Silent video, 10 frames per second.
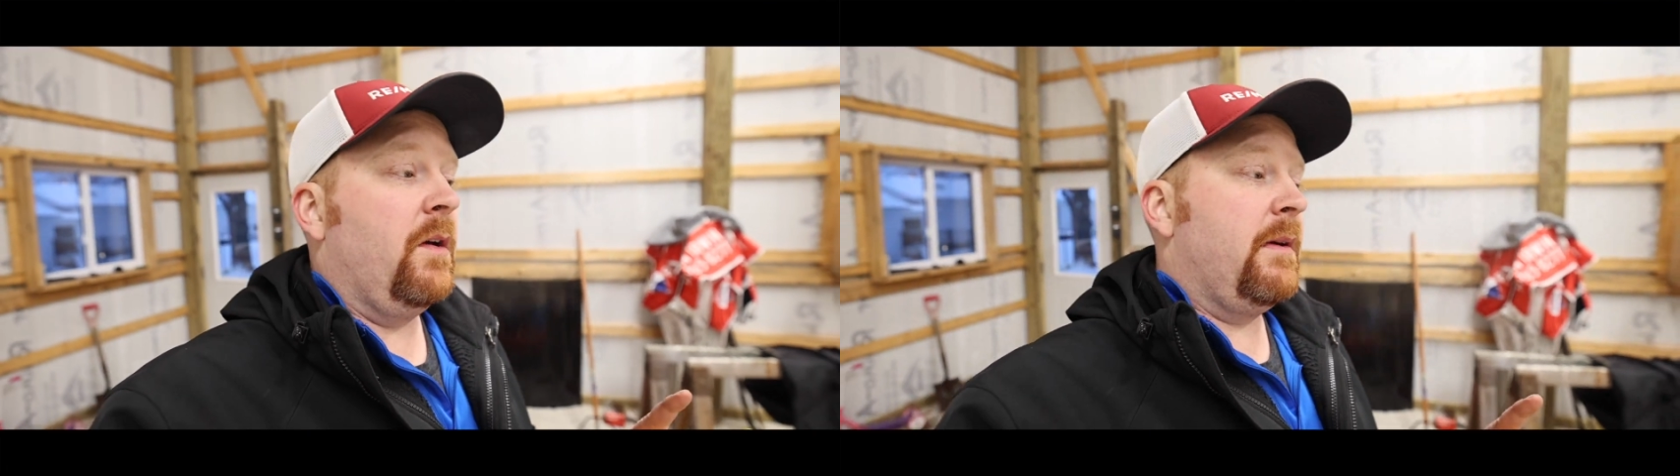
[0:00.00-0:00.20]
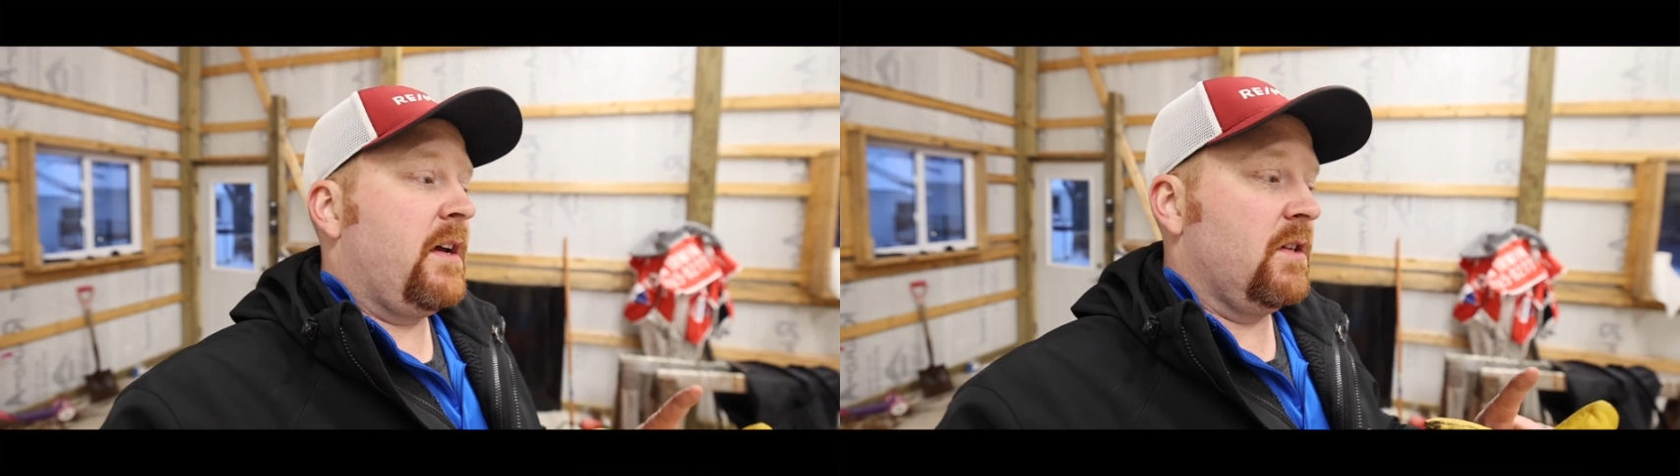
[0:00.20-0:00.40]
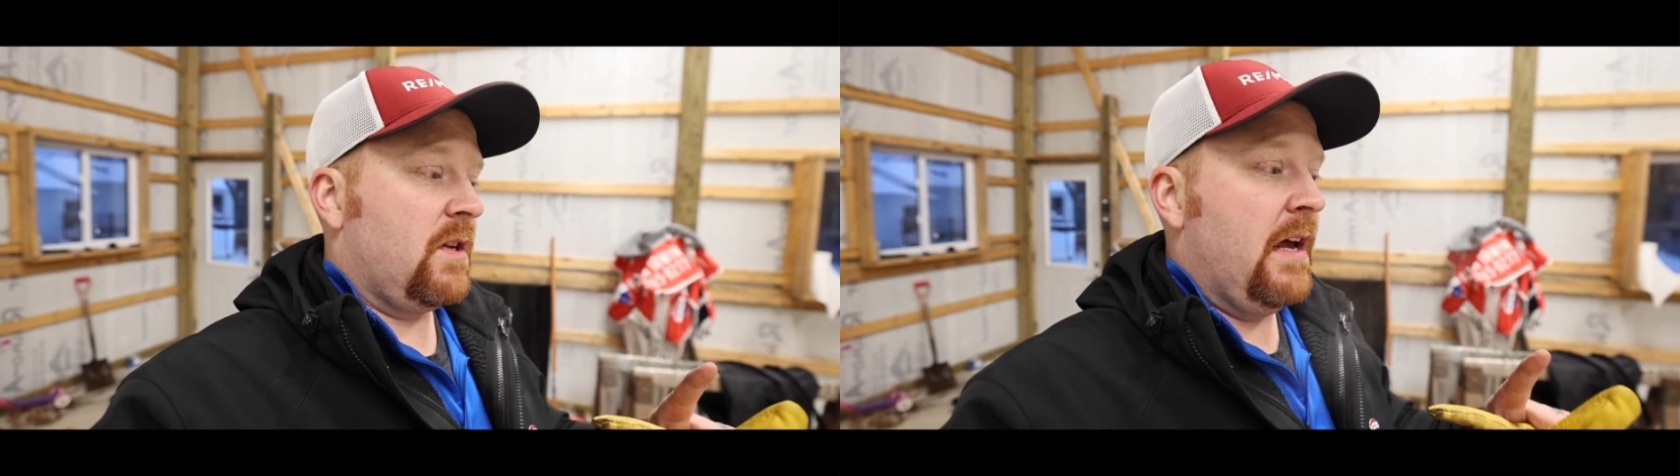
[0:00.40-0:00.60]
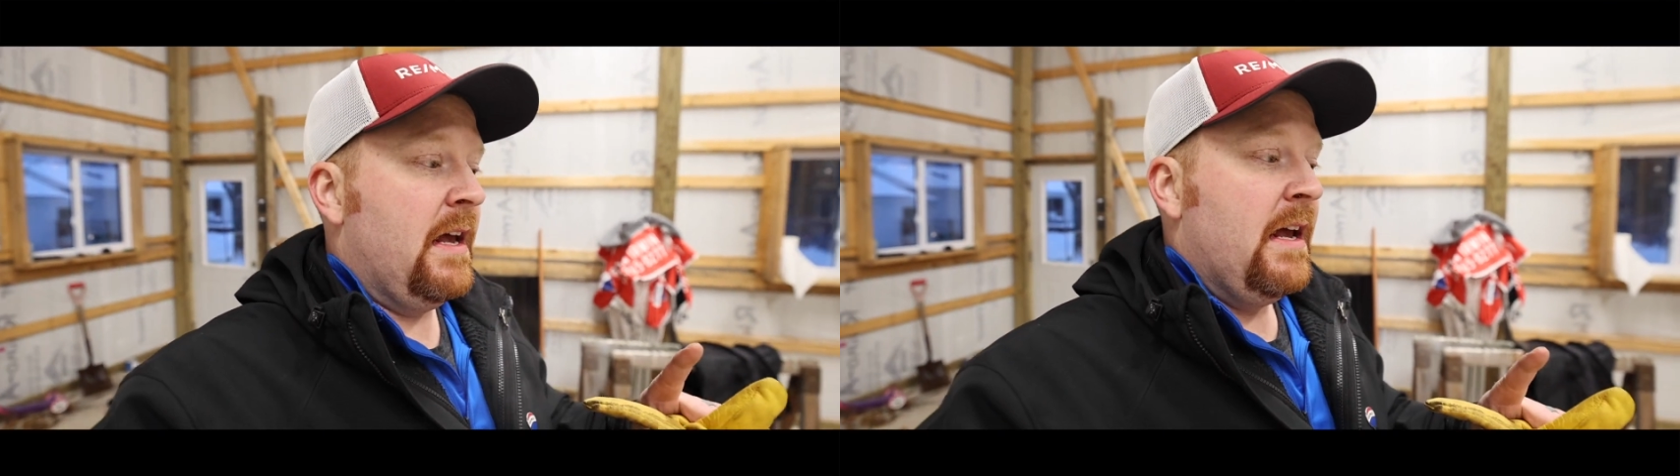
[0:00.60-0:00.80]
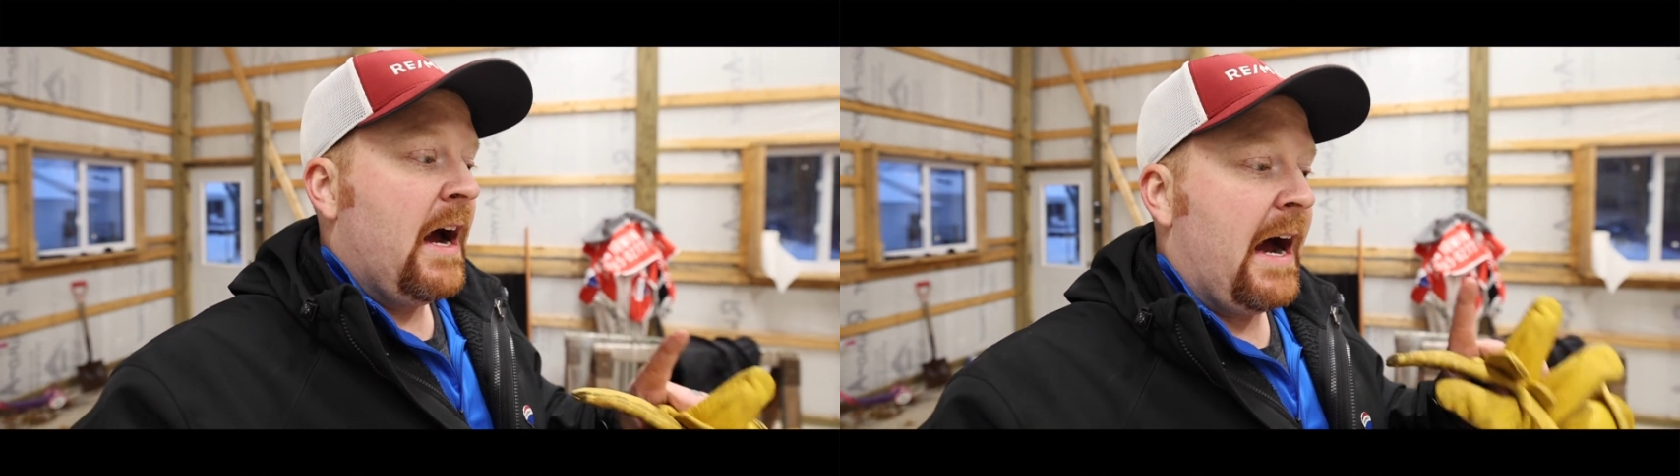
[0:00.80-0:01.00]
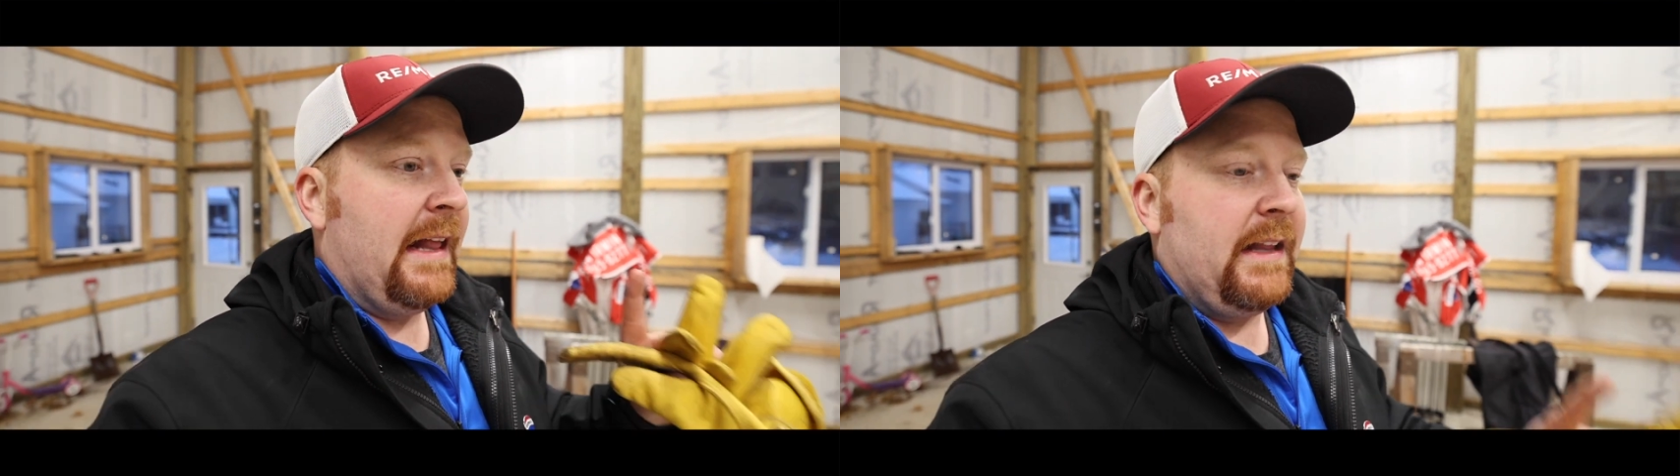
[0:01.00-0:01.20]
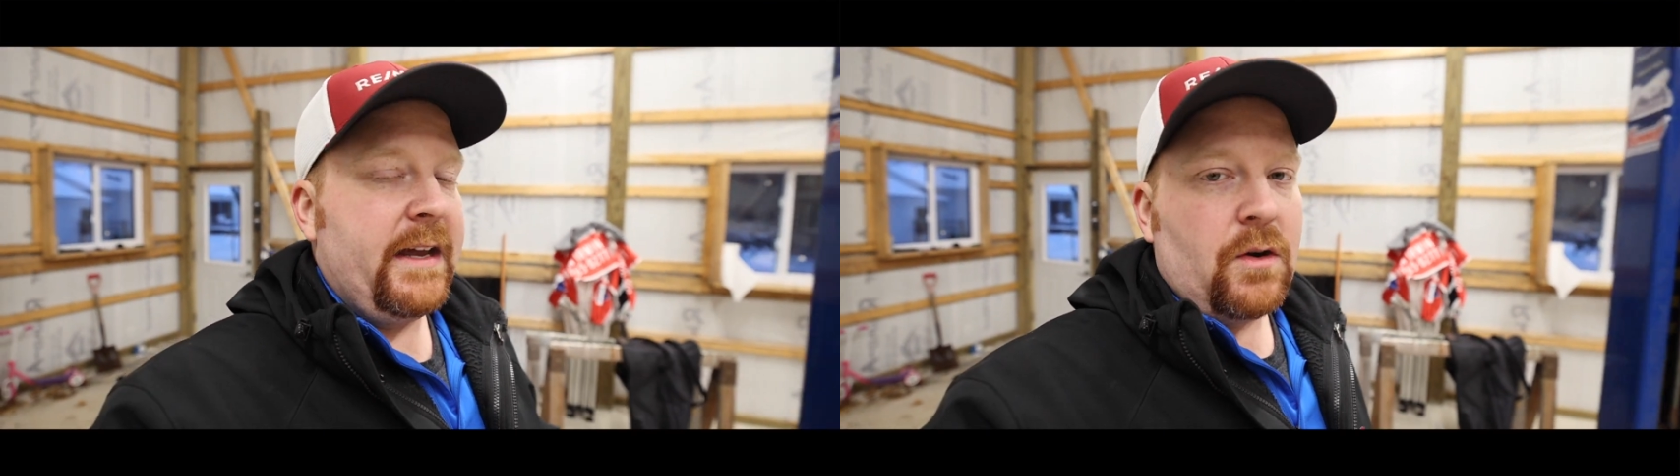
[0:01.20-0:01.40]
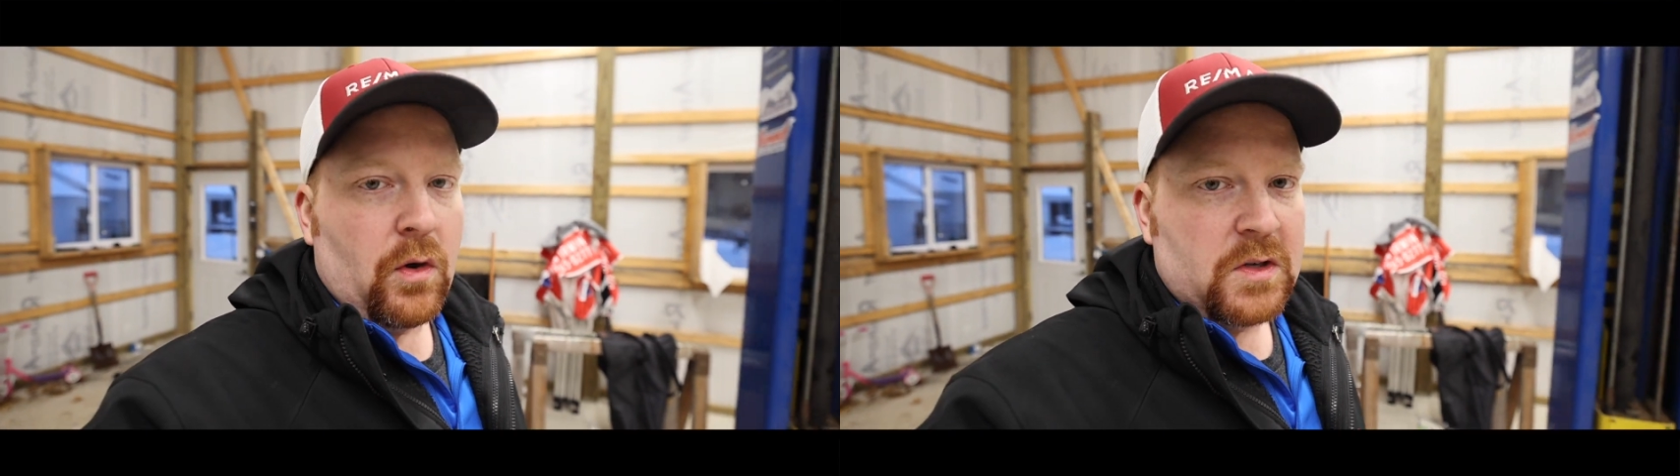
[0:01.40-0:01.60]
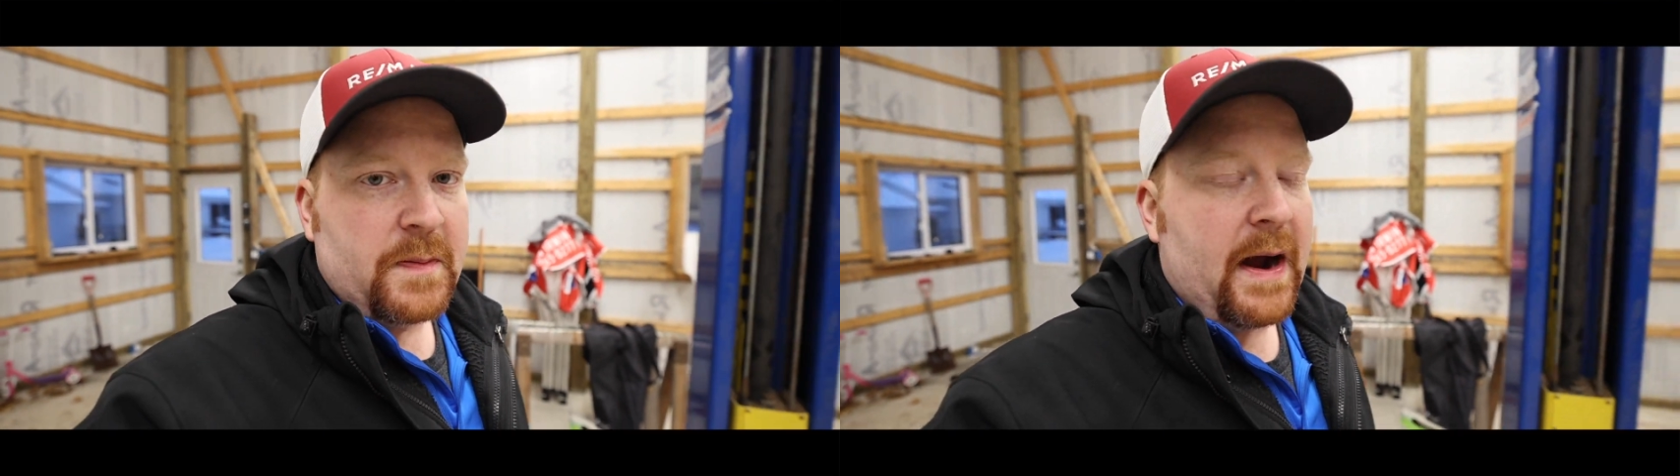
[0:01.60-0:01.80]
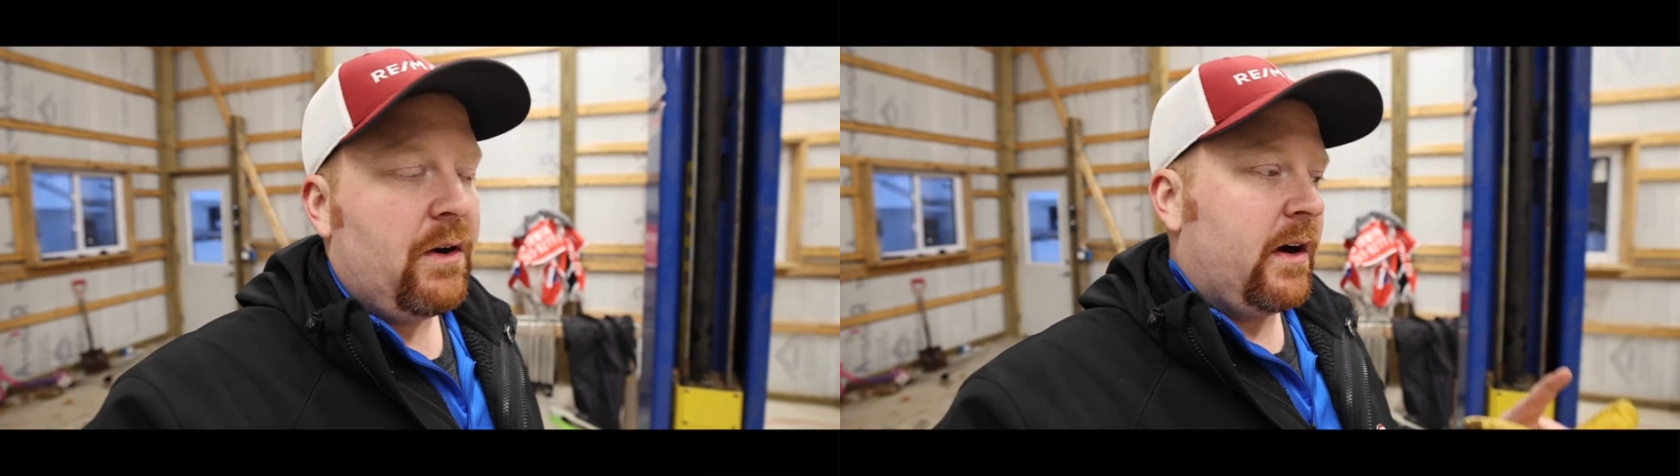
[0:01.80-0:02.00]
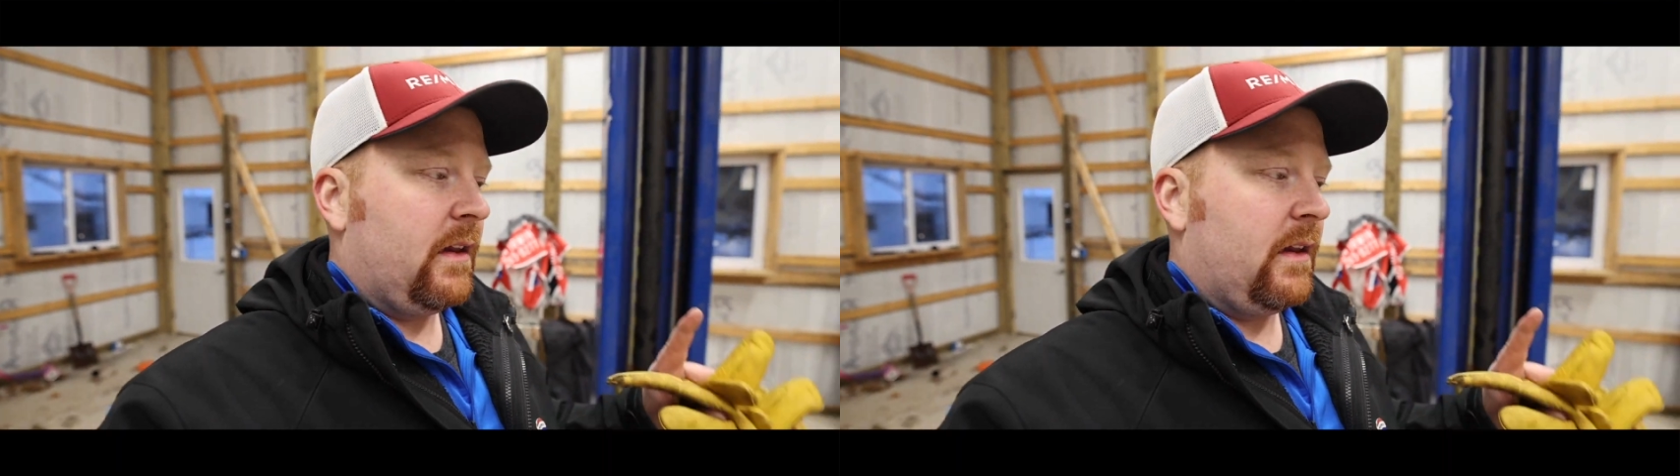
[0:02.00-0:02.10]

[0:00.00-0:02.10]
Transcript: because I like horsepower,